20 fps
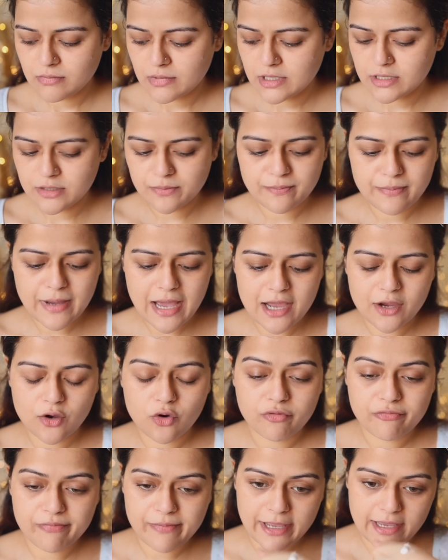at the back
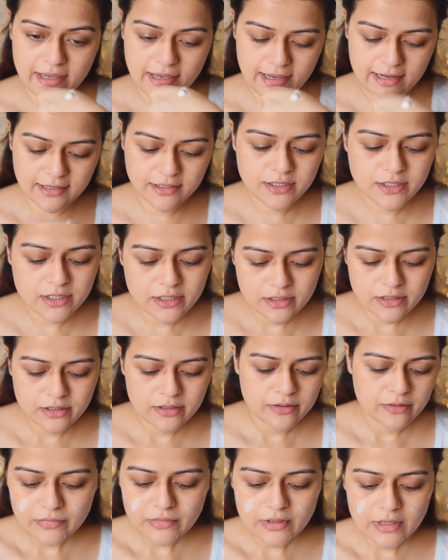of my hand
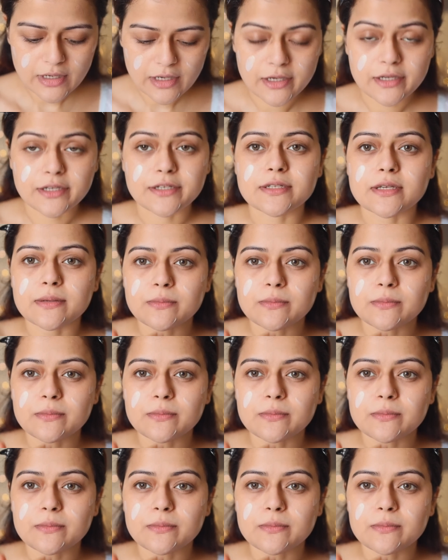and